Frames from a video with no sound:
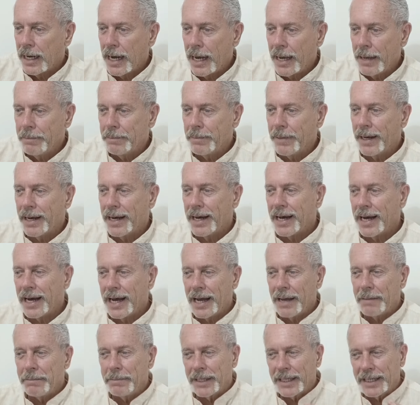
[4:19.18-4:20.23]

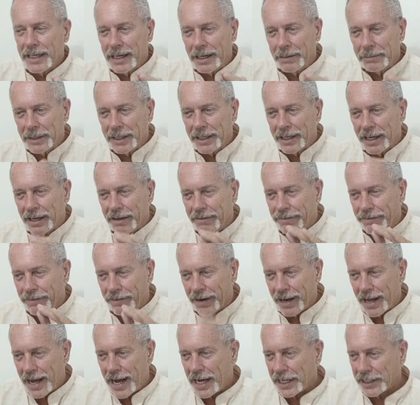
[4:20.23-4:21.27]
I'm becoming a
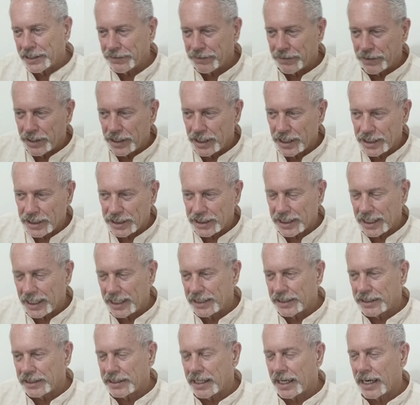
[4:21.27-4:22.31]
philosopher in a
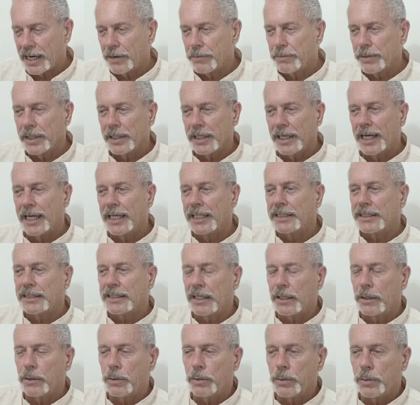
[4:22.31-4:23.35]
sense that I realize
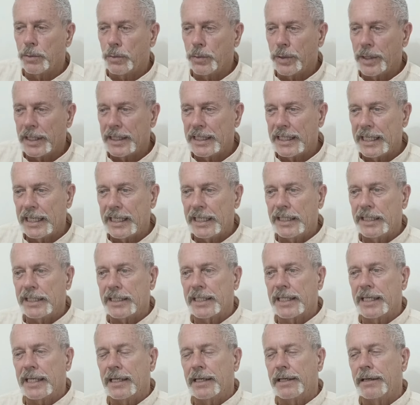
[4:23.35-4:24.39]
that we need
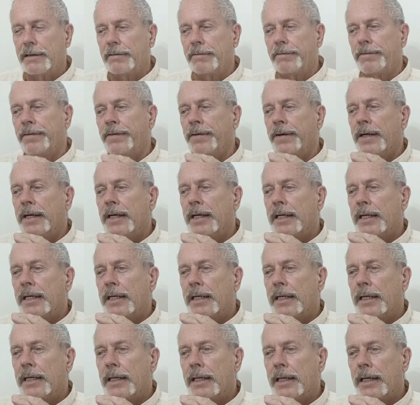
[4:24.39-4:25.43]
to give,
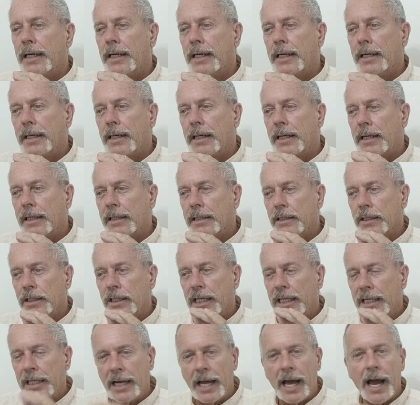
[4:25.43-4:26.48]

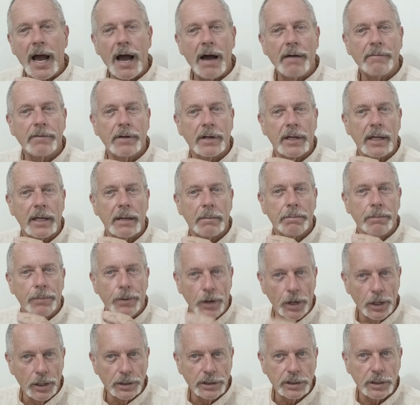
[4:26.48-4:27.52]
you need to have a
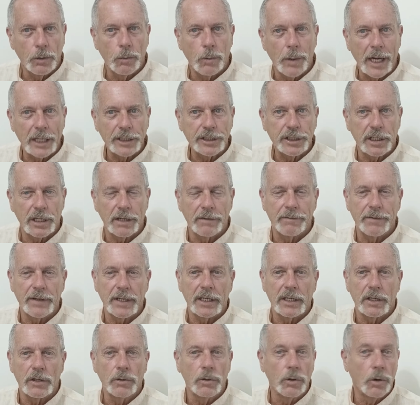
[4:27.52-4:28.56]
person watching a
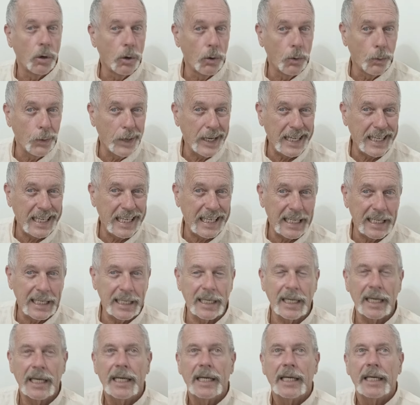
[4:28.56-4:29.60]
video or
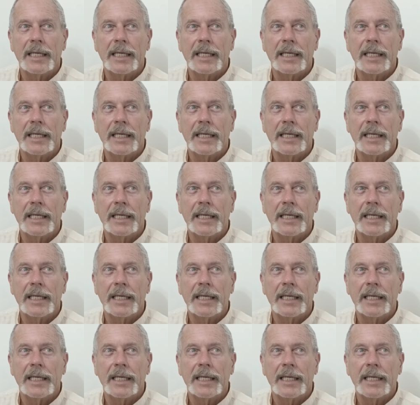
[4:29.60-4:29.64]
reading